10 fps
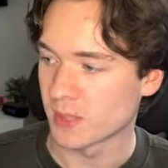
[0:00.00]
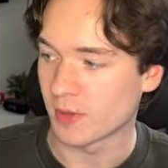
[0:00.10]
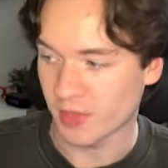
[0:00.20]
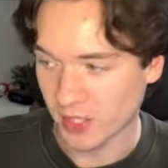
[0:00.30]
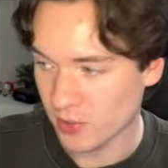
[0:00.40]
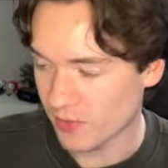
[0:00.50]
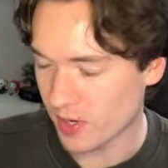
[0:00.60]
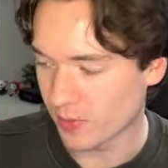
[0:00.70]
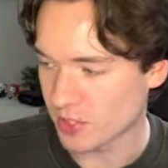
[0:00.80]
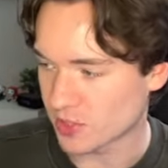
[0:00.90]
But thank you
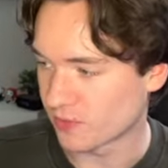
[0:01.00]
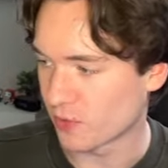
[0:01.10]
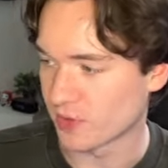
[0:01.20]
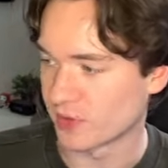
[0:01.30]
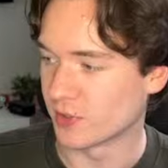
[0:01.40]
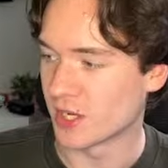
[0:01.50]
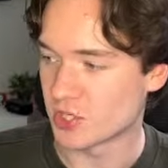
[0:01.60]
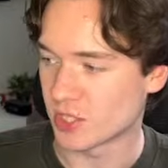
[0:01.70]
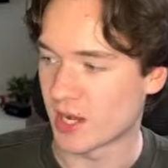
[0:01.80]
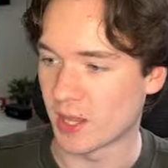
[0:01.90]
very much for the
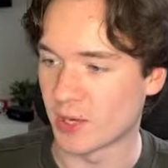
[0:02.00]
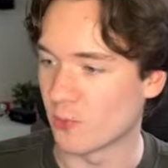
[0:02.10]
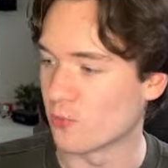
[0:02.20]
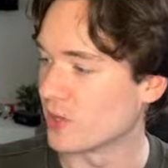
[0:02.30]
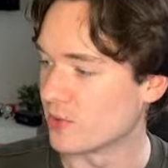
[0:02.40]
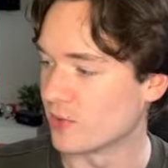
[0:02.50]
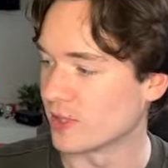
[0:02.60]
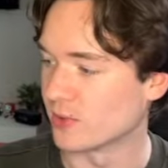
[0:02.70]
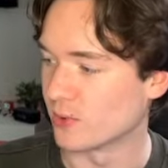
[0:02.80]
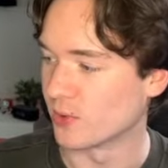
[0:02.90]
donation, Alan. I really,
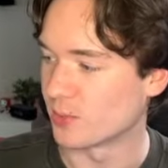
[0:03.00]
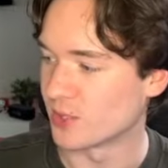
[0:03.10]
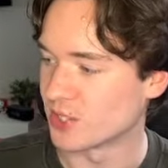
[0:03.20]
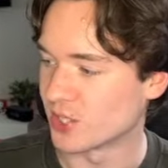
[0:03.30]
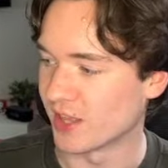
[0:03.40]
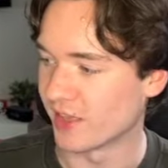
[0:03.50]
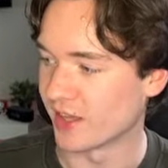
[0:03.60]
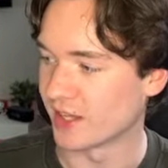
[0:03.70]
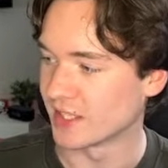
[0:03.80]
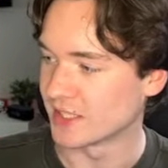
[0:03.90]
really do appreciate
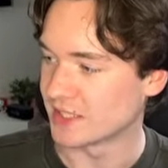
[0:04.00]
that.